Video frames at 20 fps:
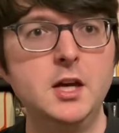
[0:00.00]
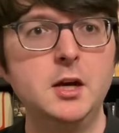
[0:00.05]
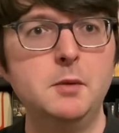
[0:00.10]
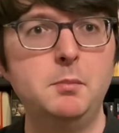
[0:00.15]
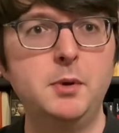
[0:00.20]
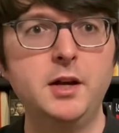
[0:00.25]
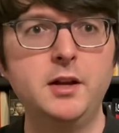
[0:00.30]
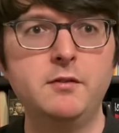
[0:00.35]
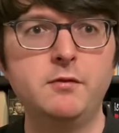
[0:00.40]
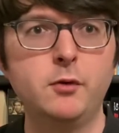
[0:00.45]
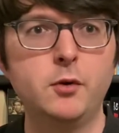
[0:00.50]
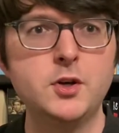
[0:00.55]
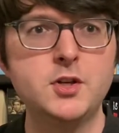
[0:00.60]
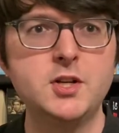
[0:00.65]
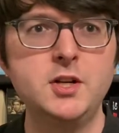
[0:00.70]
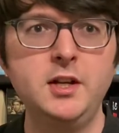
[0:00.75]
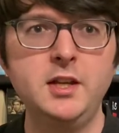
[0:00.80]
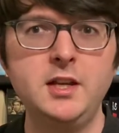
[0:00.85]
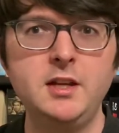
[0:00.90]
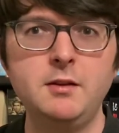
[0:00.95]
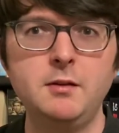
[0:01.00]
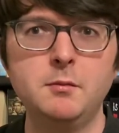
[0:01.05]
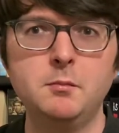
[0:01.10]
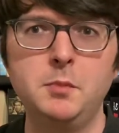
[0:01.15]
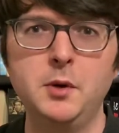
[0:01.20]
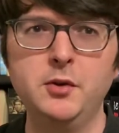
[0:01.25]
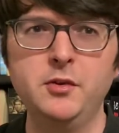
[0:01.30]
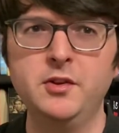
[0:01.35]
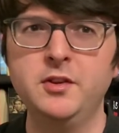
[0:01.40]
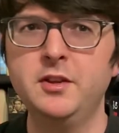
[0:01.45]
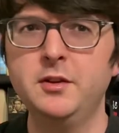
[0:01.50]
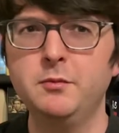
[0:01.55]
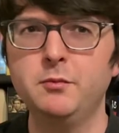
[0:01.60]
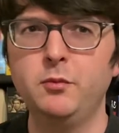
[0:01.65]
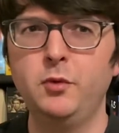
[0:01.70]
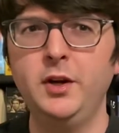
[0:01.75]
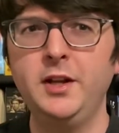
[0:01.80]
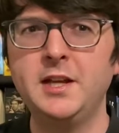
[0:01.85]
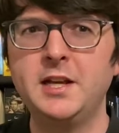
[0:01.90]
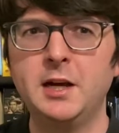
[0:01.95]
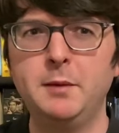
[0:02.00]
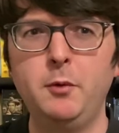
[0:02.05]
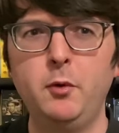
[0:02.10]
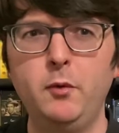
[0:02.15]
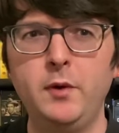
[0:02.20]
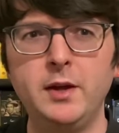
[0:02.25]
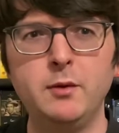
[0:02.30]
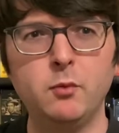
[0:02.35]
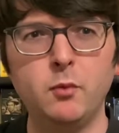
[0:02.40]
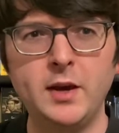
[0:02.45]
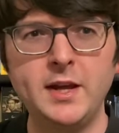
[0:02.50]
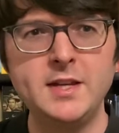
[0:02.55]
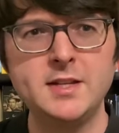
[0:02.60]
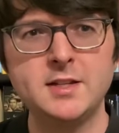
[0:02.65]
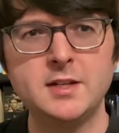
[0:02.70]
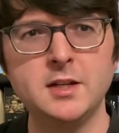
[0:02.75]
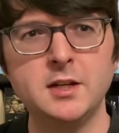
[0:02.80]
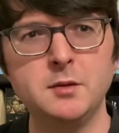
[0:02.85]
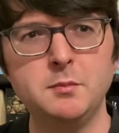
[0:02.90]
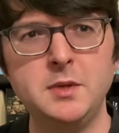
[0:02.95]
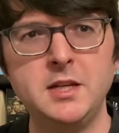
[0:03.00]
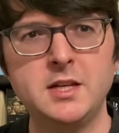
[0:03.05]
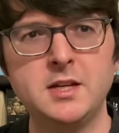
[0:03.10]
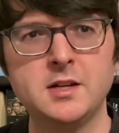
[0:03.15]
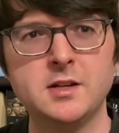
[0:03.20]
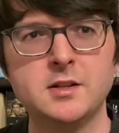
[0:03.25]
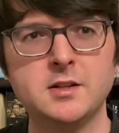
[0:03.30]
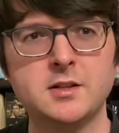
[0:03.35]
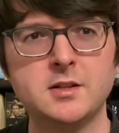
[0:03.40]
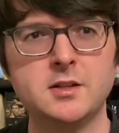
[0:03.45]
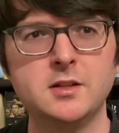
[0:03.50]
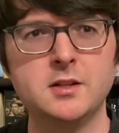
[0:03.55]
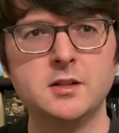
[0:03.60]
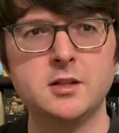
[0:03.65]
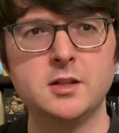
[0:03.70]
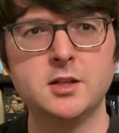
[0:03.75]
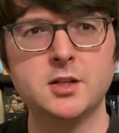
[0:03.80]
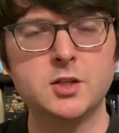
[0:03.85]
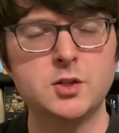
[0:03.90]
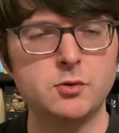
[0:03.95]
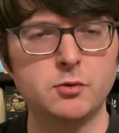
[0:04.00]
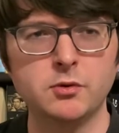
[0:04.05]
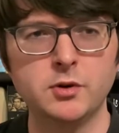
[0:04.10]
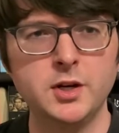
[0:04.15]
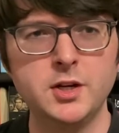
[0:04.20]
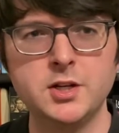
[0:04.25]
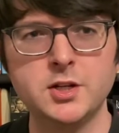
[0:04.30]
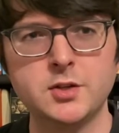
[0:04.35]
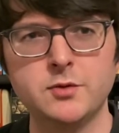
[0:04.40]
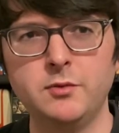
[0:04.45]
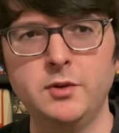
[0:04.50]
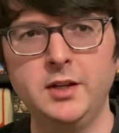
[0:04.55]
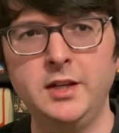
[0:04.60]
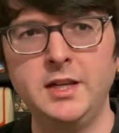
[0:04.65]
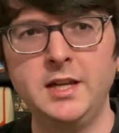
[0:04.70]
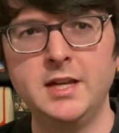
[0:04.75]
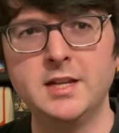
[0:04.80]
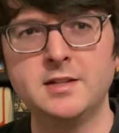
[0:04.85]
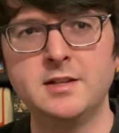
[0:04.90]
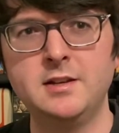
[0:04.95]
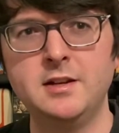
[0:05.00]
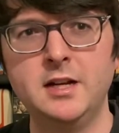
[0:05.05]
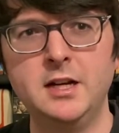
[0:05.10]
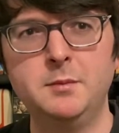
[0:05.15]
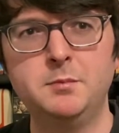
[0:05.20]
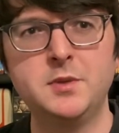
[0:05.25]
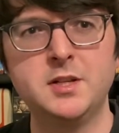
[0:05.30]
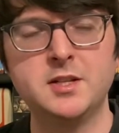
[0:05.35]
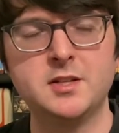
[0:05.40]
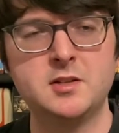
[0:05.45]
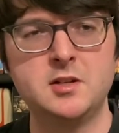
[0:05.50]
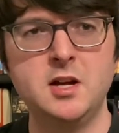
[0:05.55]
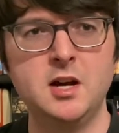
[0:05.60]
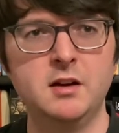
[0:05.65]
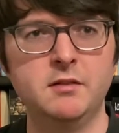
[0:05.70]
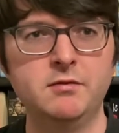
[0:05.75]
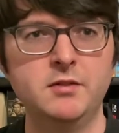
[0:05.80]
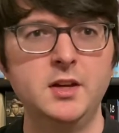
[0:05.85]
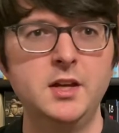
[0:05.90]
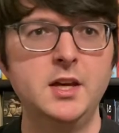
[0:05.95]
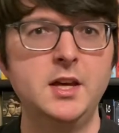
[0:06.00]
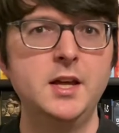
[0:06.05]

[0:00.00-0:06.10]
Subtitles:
But unfortunately, both of them really come away wasted because the story just really isn't up to snuff.